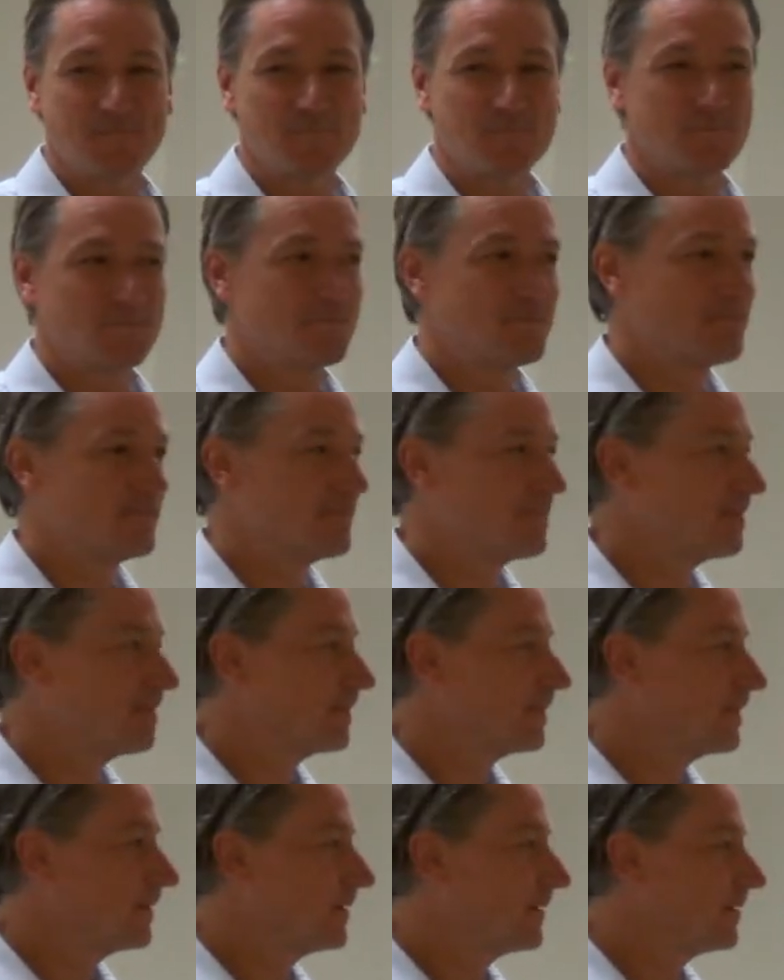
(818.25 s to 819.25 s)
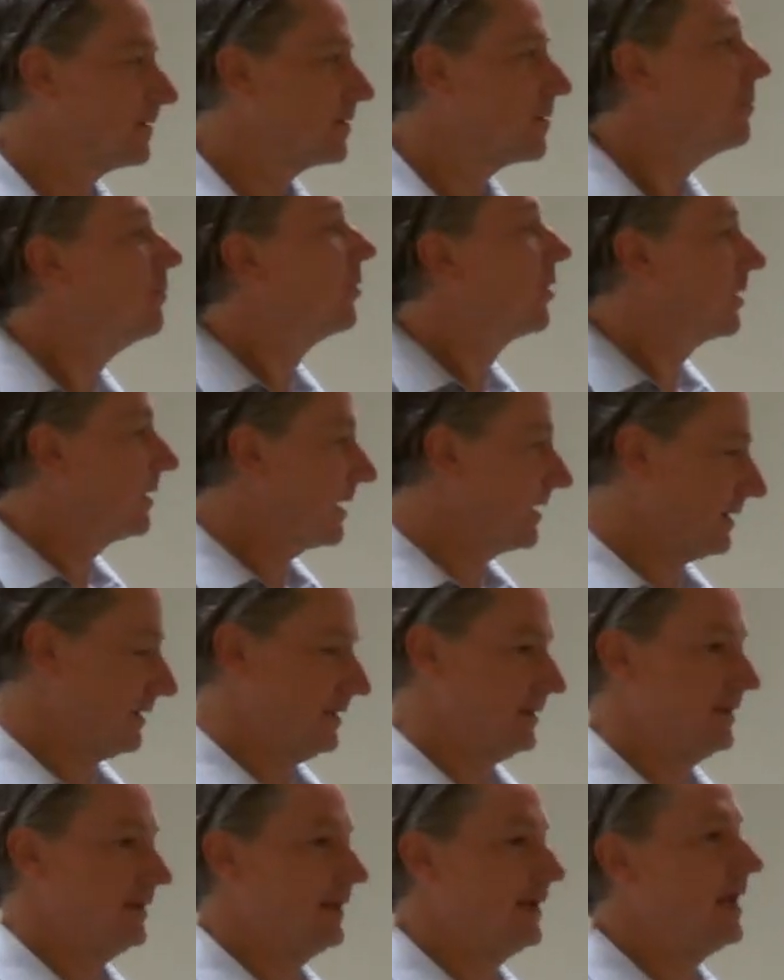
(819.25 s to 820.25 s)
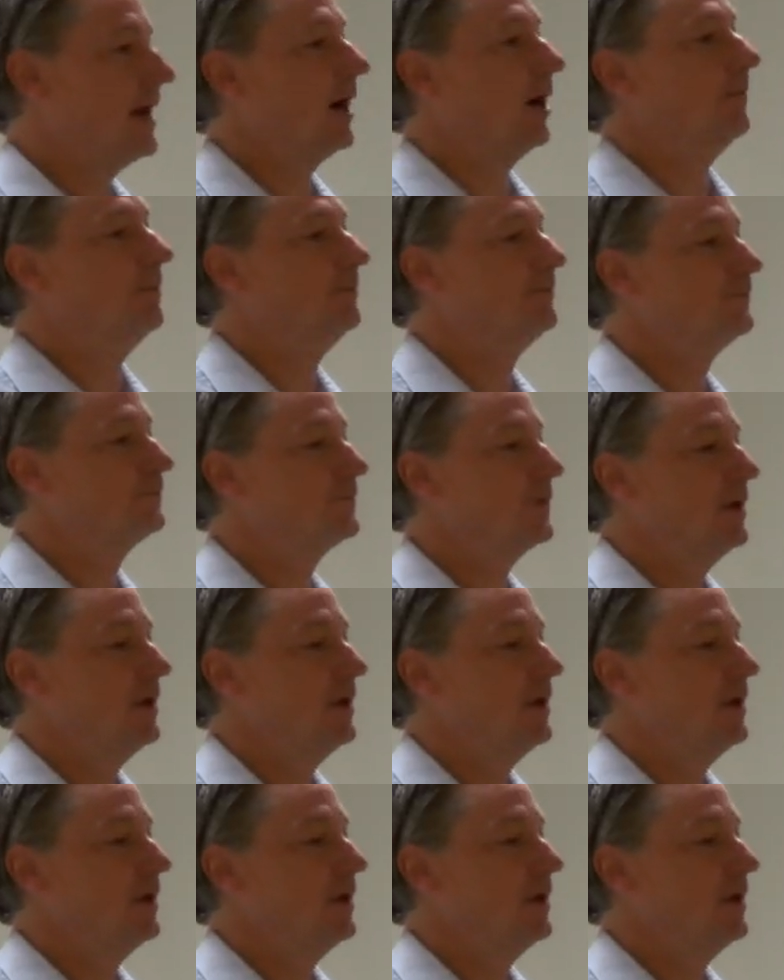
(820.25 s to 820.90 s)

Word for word: more likely to get help. More likely to get help.